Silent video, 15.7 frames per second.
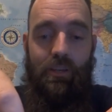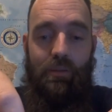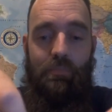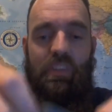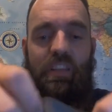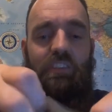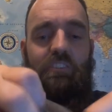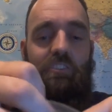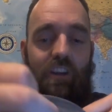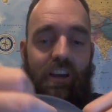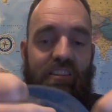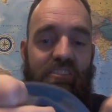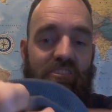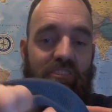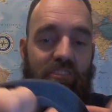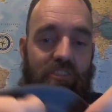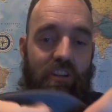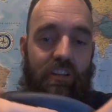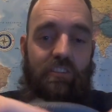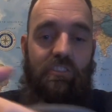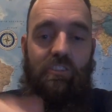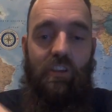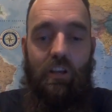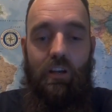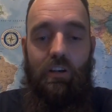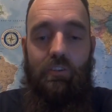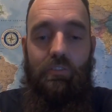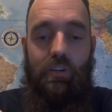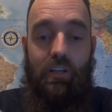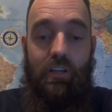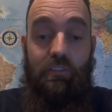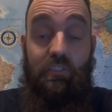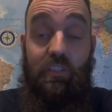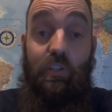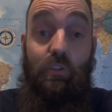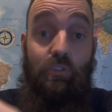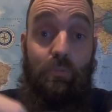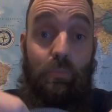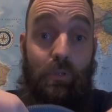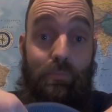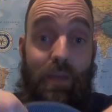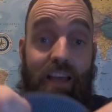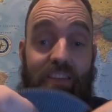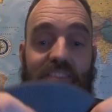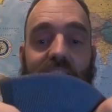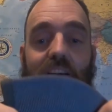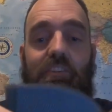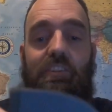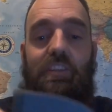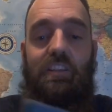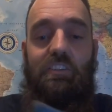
There are tons and tons of reusable masks out there.